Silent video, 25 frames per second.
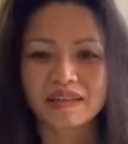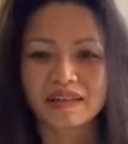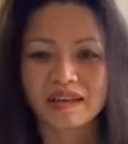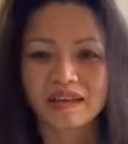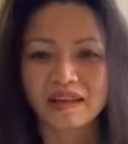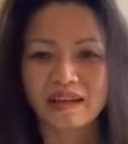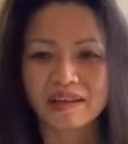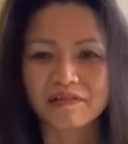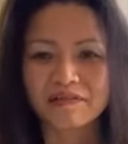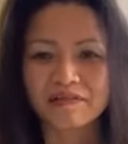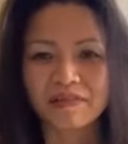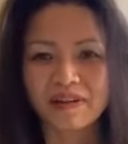
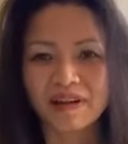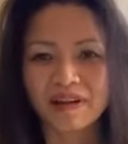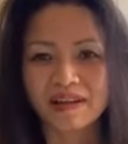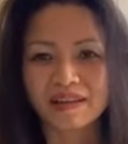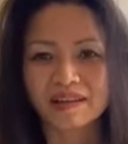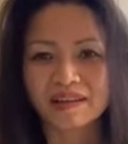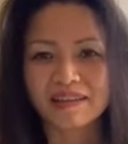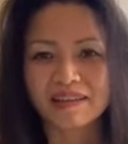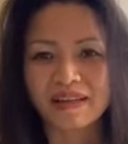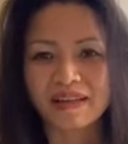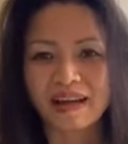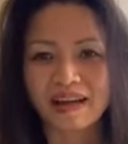I
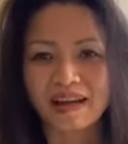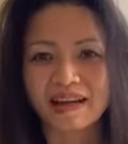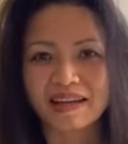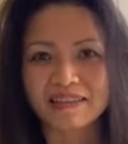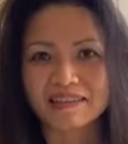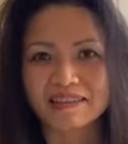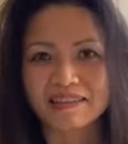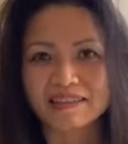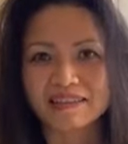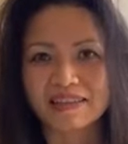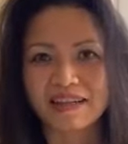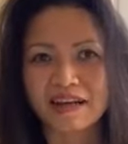find that
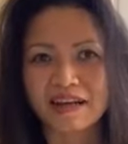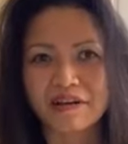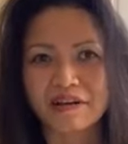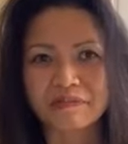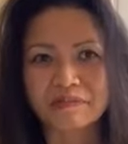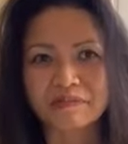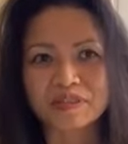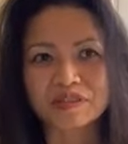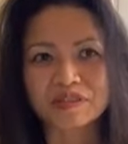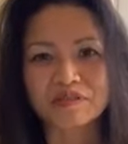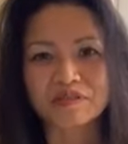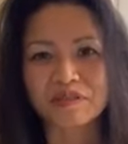
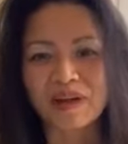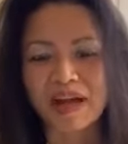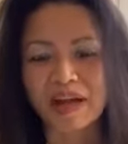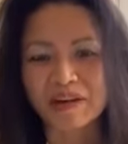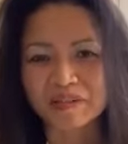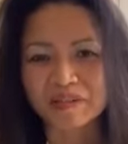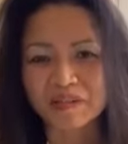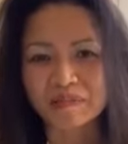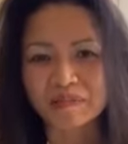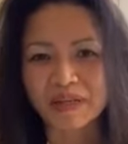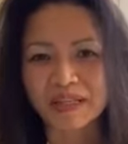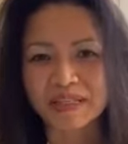um,
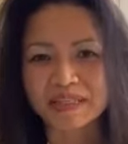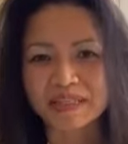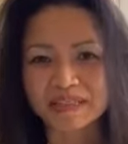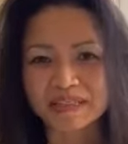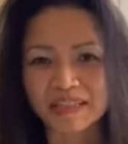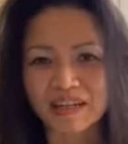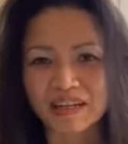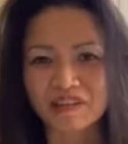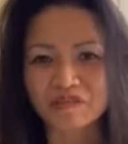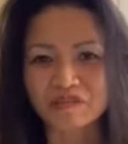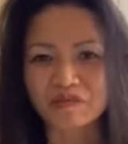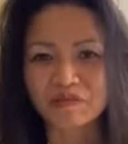surrounding
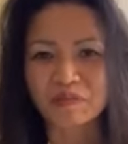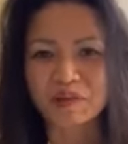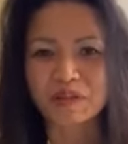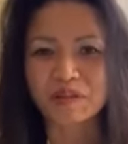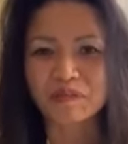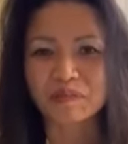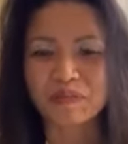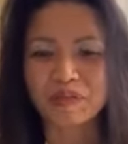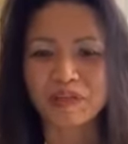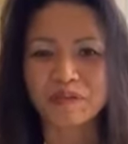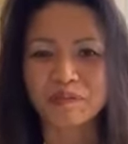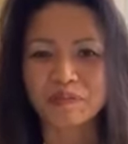myself
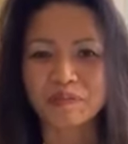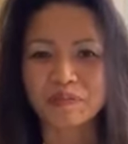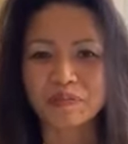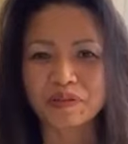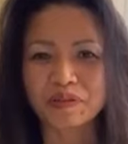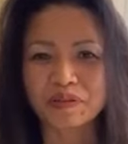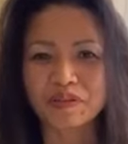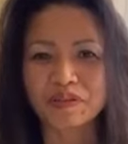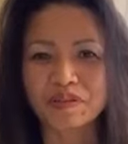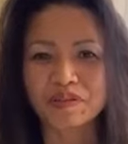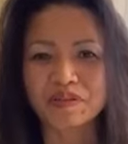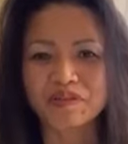with
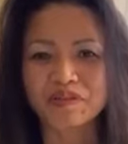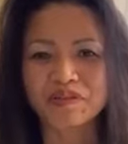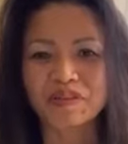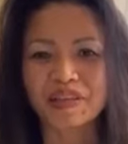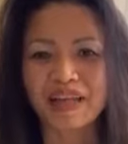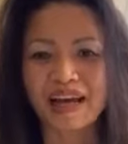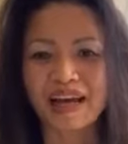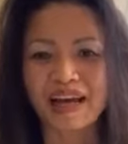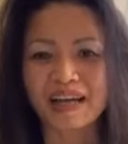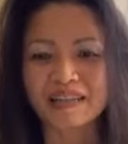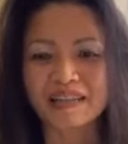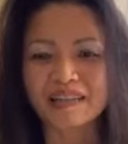people
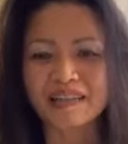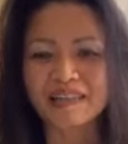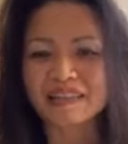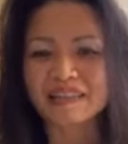that